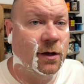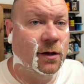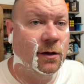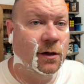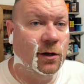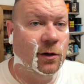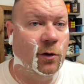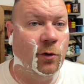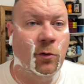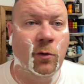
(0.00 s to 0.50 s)

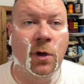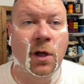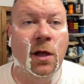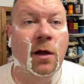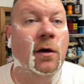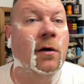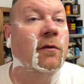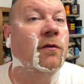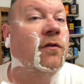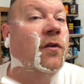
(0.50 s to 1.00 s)
You know,
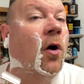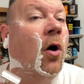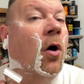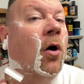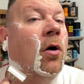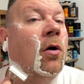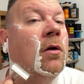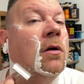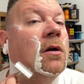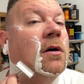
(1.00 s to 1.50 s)

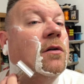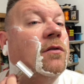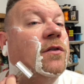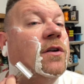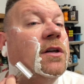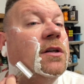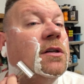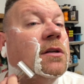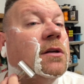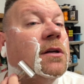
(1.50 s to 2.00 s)
fall
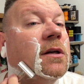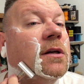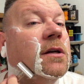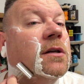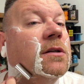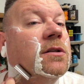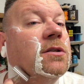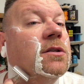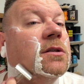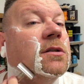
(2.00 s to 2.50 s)
officially
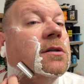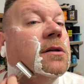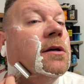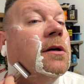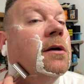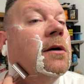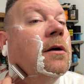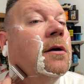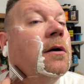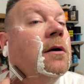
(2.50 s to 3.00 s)
is just
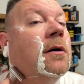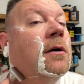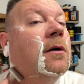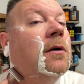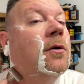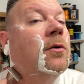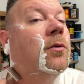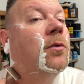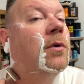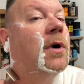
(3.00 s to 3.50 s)

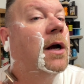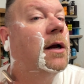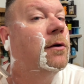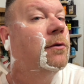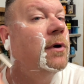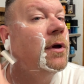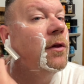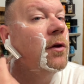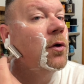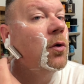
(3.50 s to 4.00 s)
right
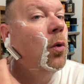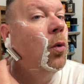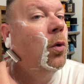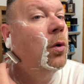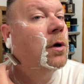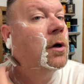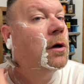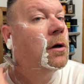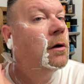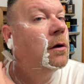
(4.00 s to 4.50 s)
around the
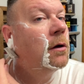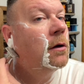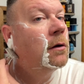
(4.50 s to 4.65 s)
corner.